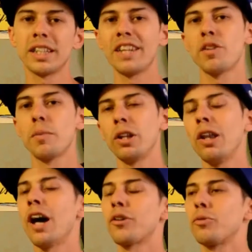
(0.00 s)
give them a
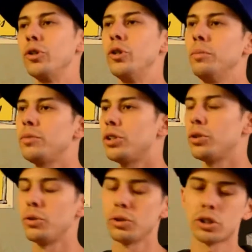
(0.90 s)
lot of room
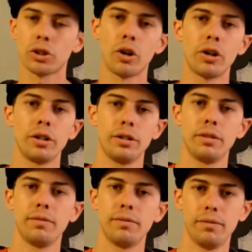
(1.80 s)
to start
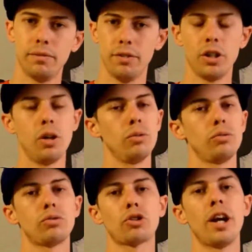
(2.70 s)
you know,
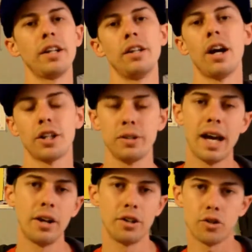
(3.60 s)
trying to knock you
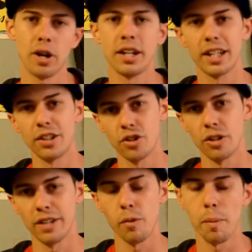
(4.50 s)
down and trying to get you to
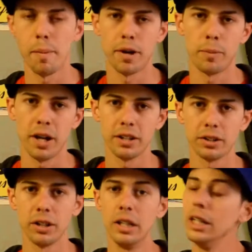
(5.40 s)
give them a better
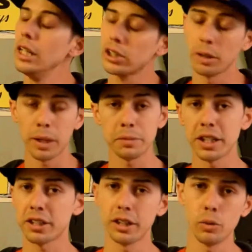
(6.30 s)
price. Sometimes
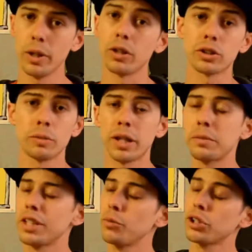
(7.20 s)
they still will.
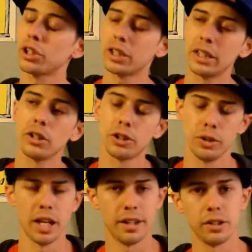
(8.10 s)
Sometimes they will still do
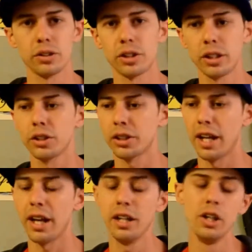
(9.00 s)
that. They'll still
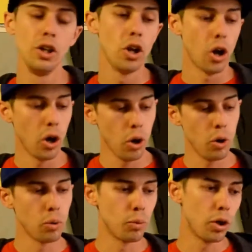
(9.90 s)
say,
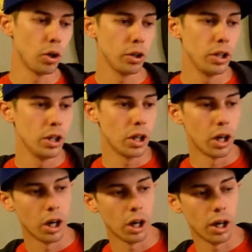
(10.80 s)
oh, well,
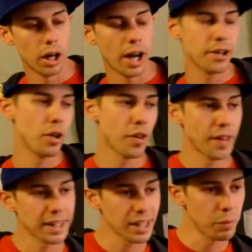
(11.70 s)
uh, I know that
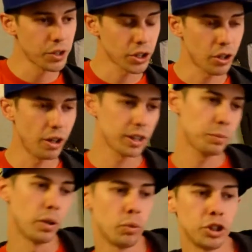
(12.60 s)
that's how much it costs,
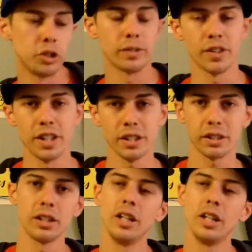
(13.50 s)
but would you do it for this?